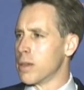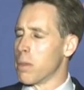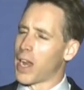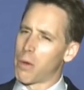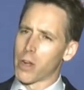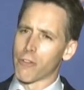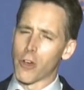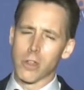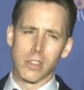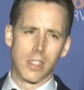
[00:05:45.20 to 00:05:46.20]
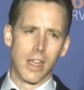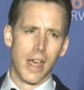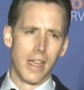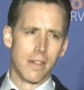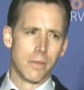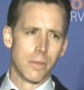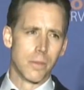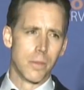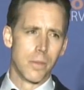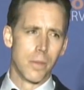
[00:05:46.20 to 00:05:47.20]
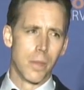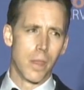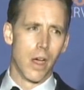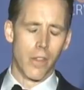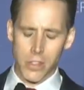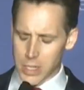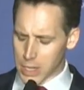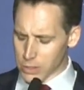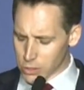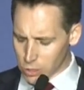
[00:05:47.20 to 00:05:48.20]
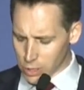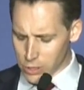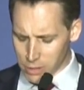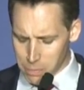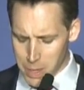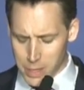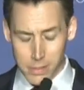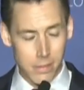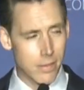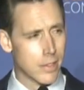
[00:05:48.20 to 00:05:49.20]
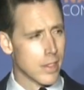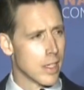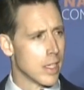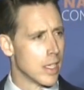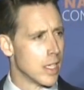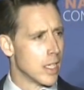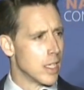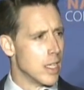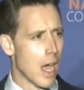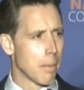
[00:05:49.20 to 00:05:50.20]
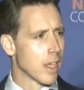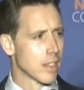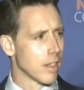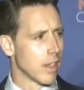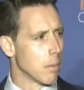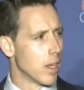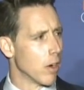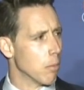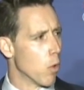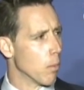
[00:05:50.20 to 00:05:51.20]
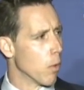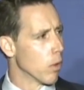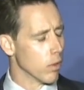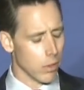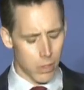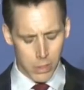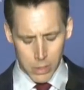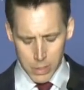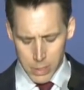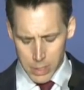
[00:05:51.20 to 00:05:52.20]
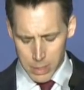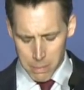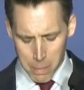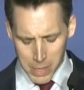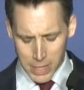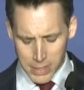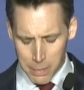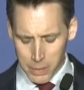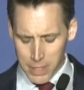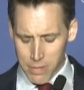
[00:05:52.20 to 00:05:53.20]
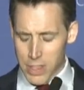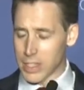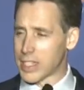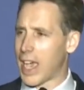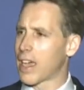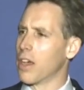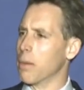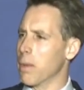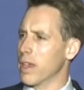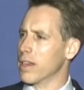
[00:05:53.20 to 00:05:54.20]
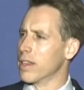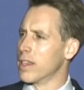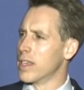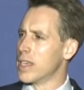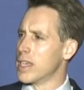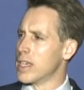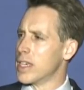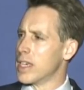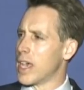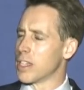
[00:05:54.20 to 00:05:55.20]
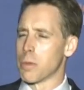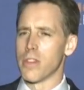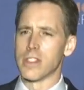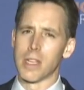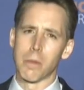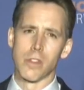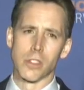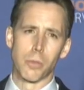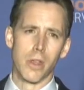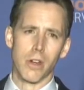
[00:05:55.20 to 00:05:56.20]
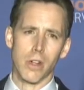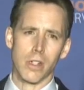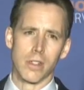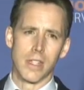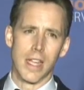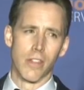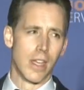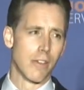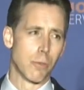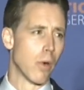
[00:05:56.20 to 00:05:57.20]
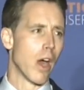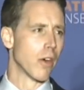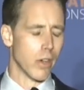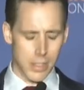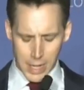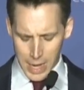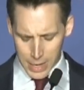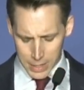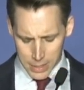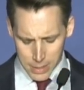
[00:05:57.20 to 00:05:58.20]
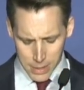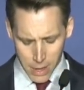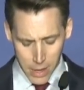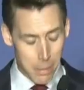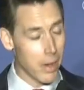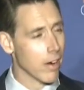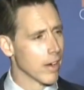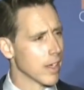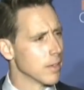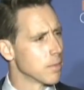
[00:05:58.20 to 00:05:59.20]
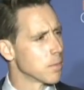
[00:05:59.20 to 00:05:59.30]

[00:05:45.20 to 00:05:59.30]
But I want to focus tonight on the deconstruction of men, not because I think men are more important, but because I believe the attack on men has been the tip of the spear in the left's broader attack on America.